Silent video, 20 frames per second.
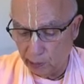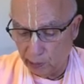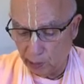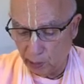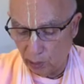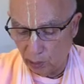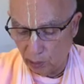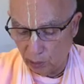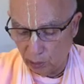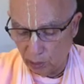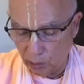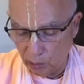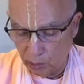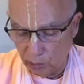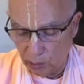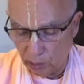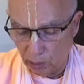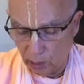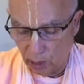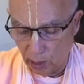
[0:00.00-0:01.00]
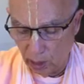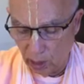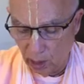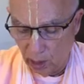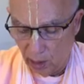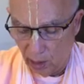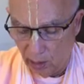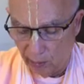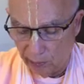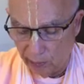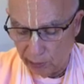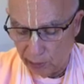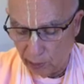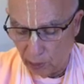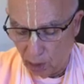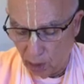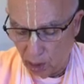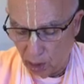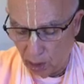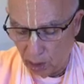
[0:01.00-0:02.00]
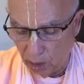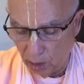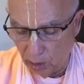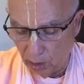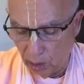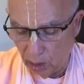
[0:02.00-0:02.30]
conclusion. Avatar